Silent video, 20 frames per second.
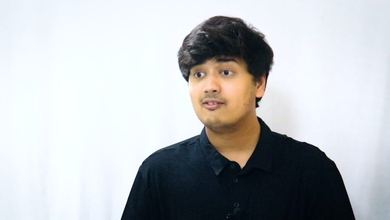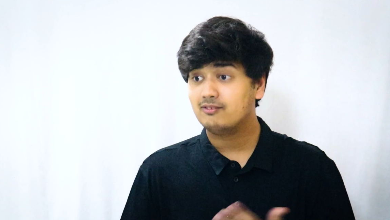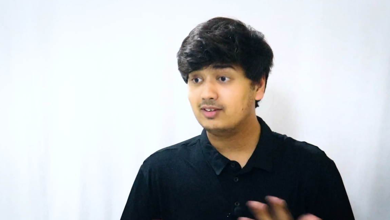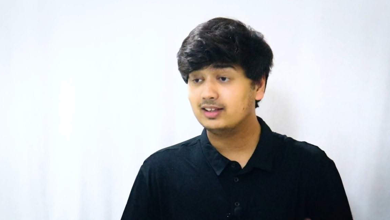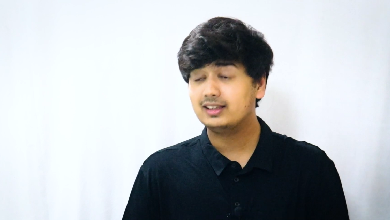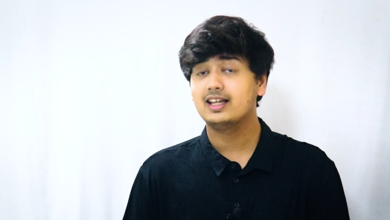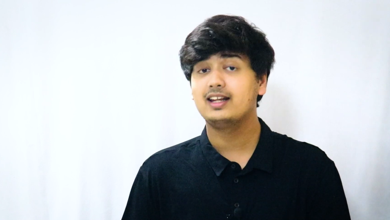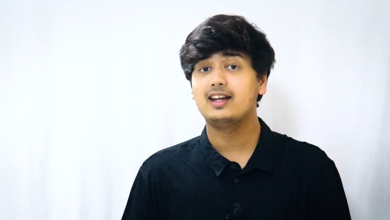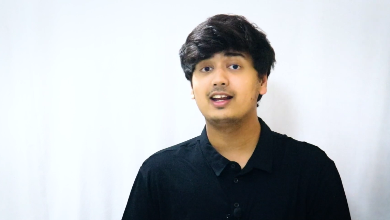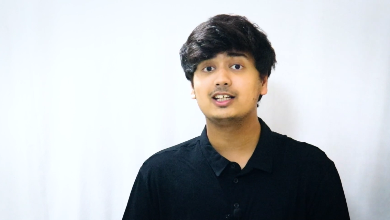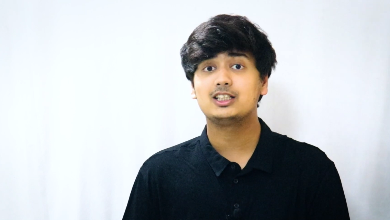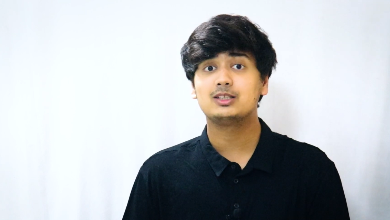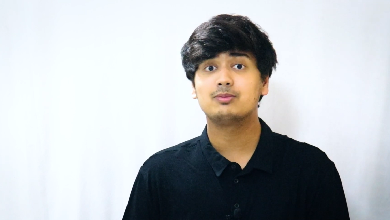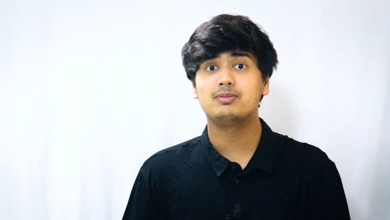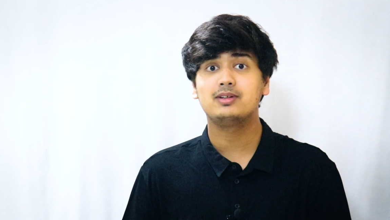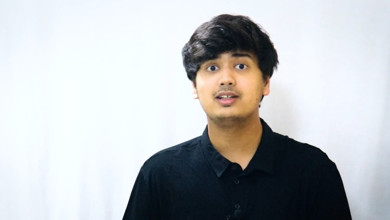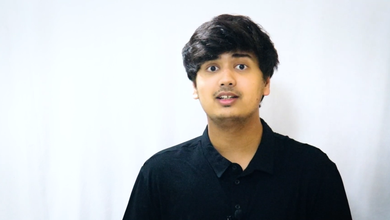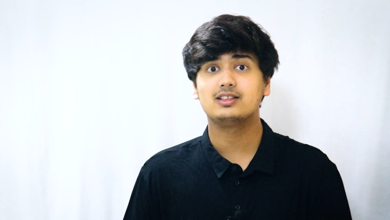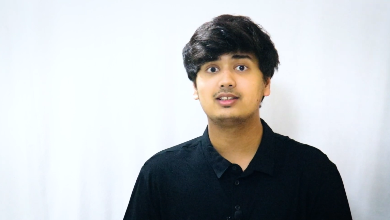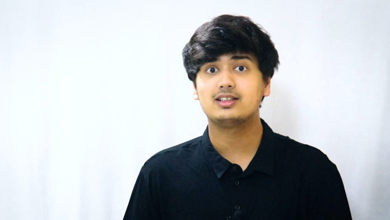with an
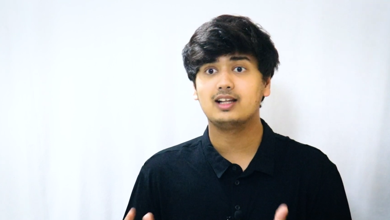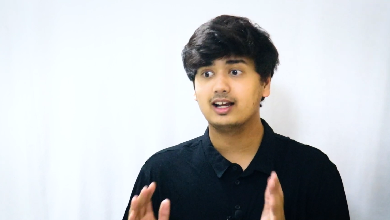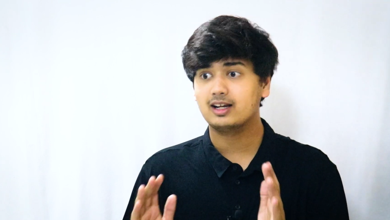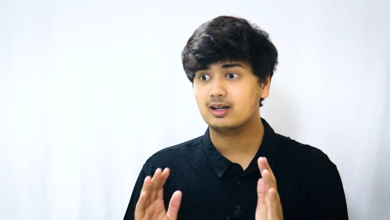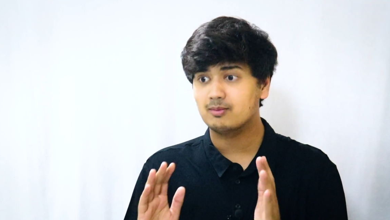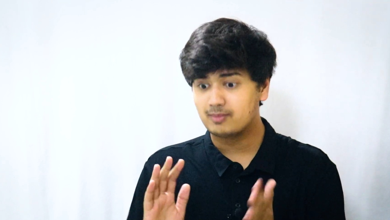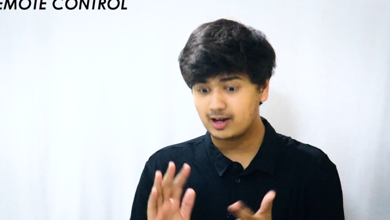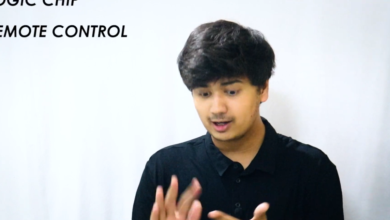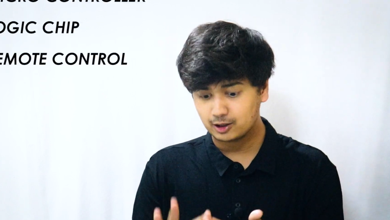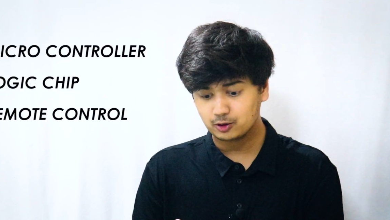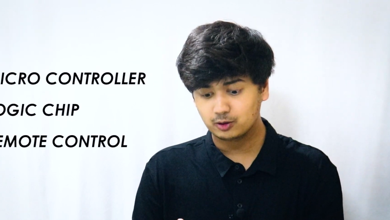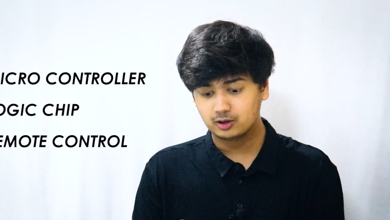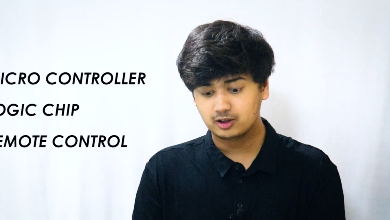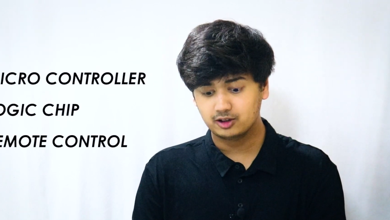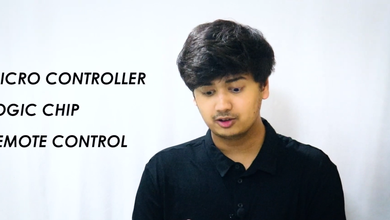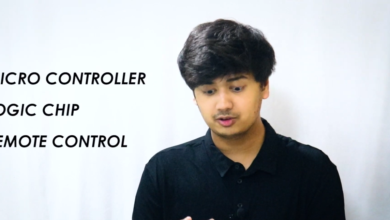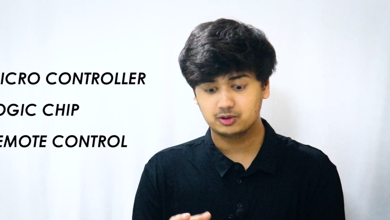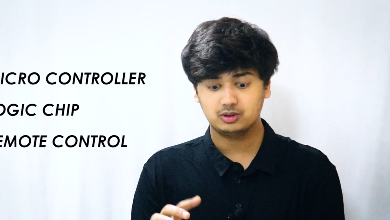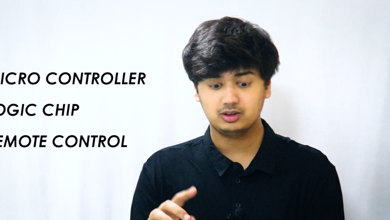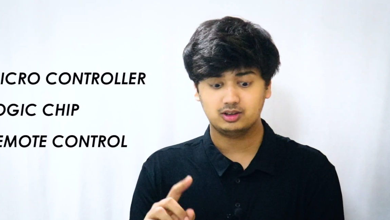H-bridge like a
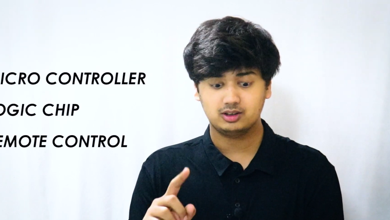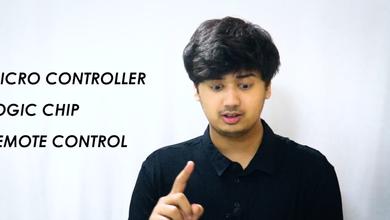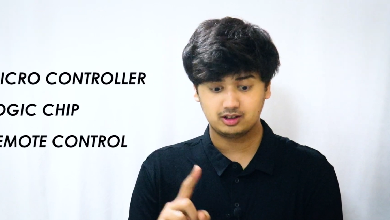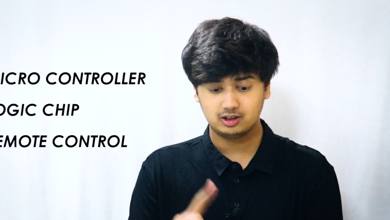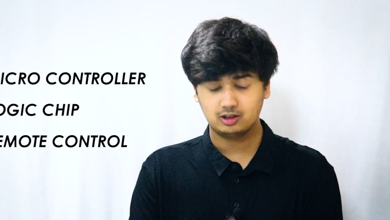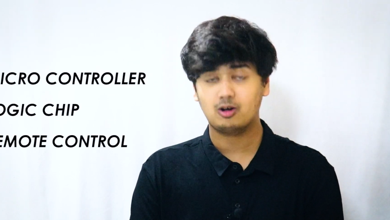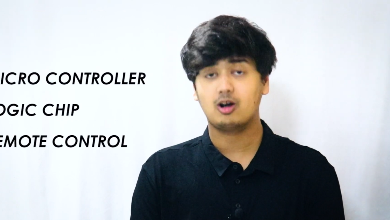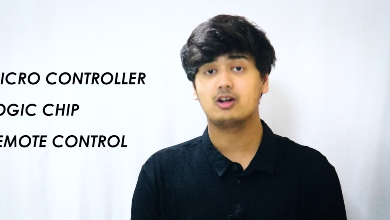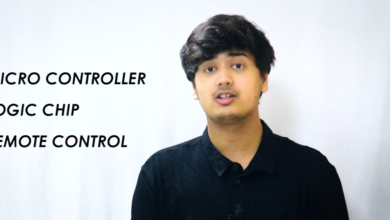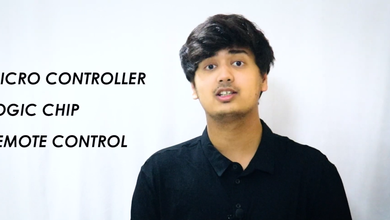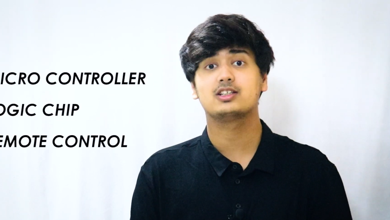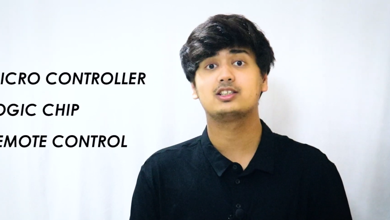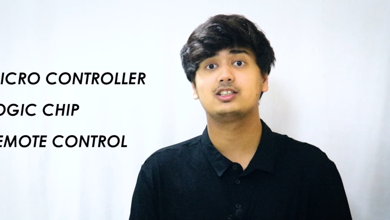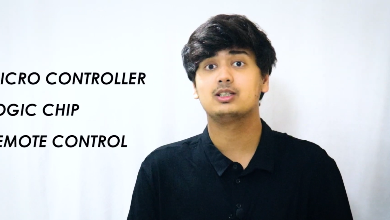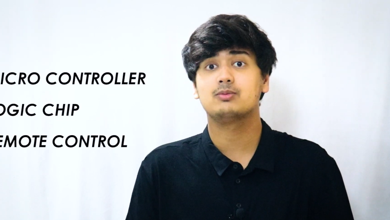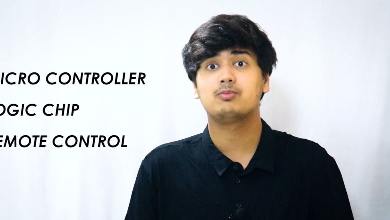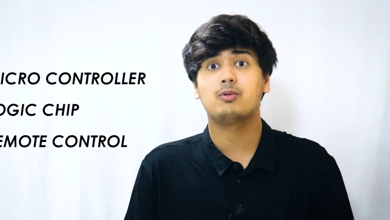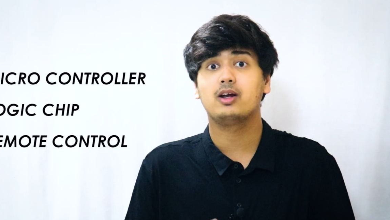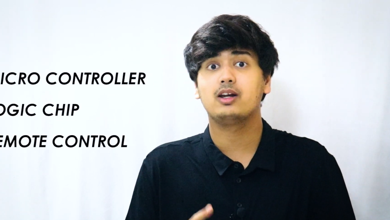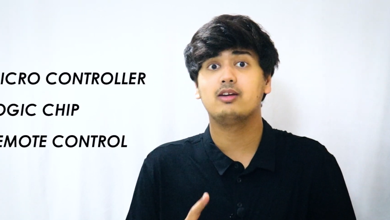microcontroller, a logic
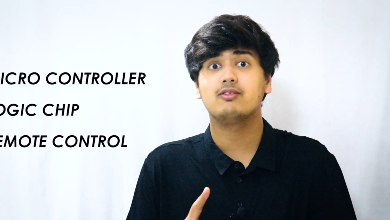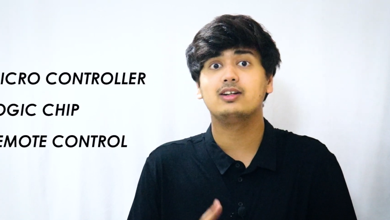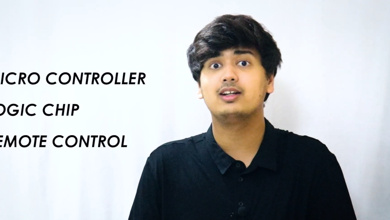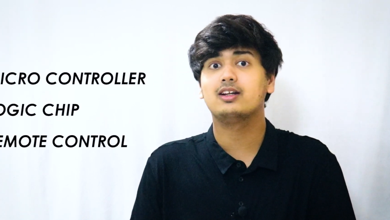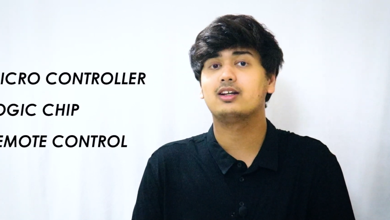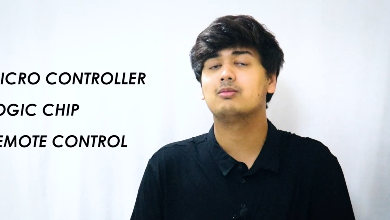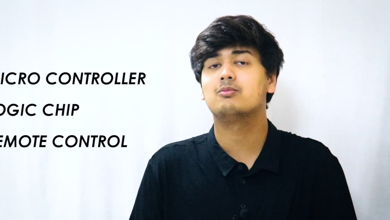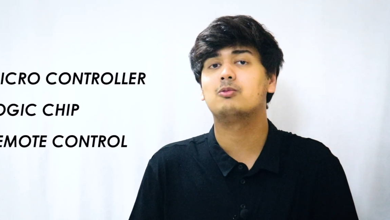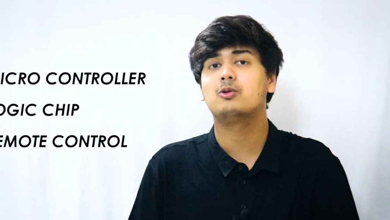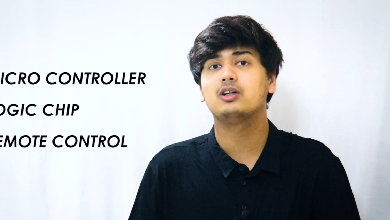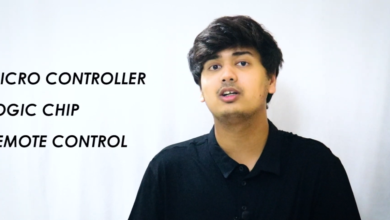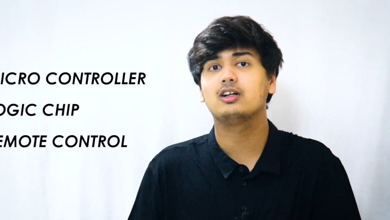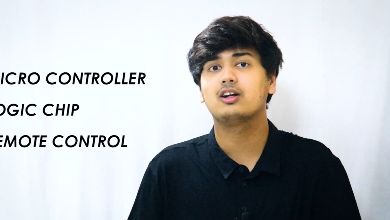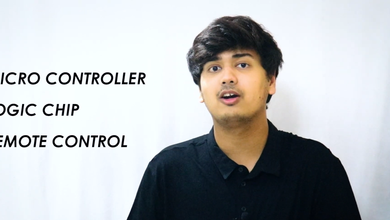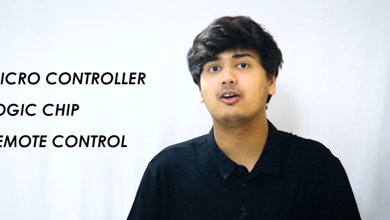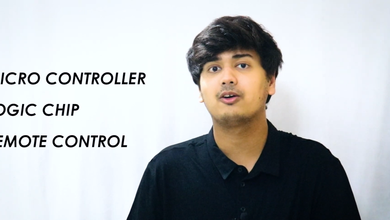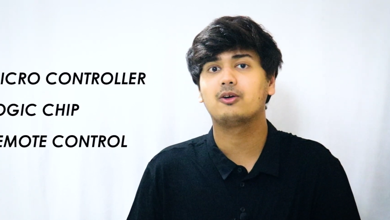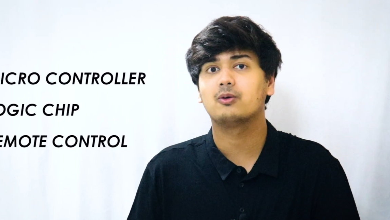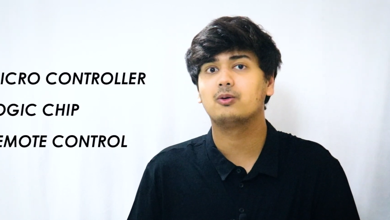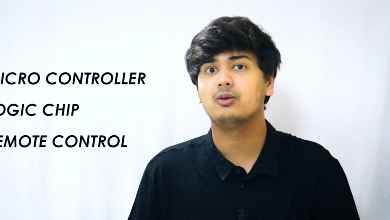chip or even a remote
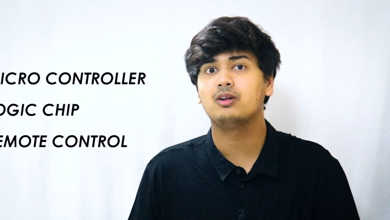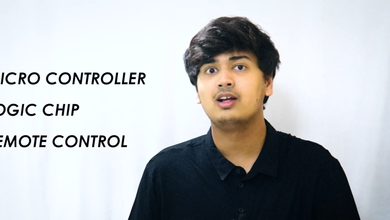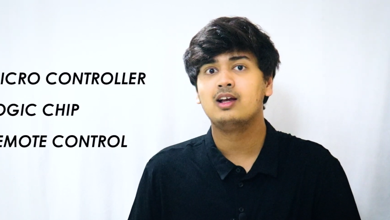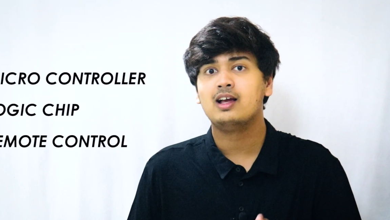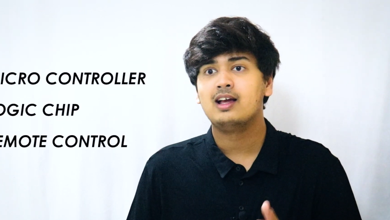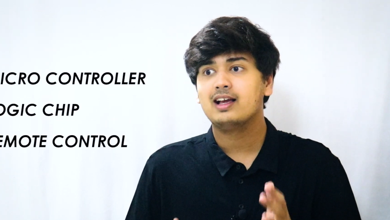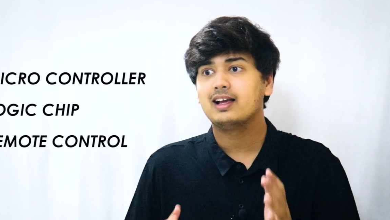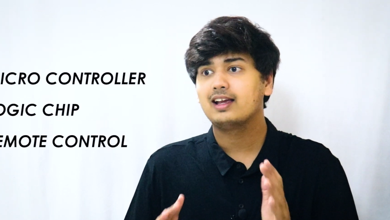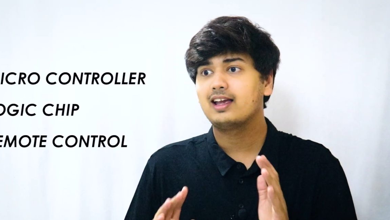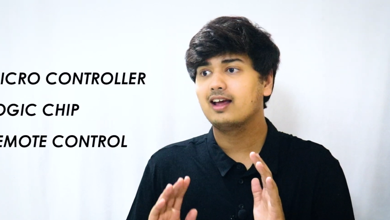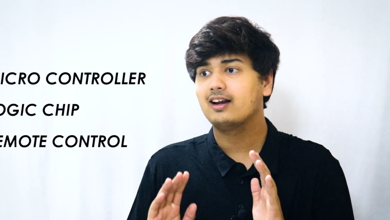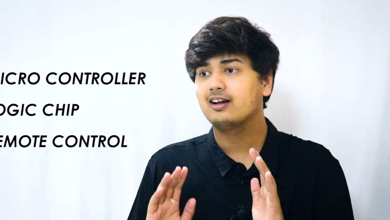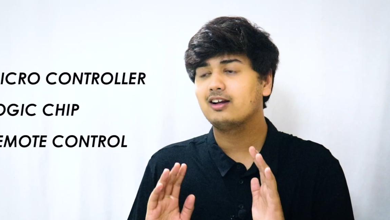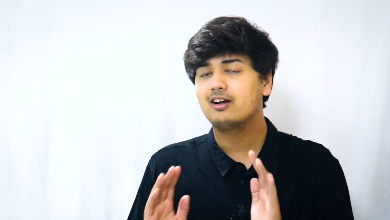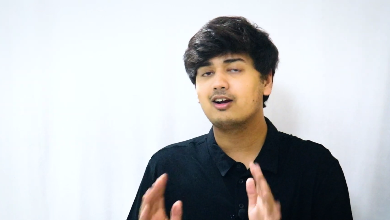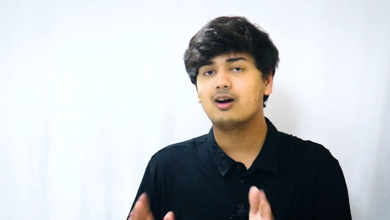control can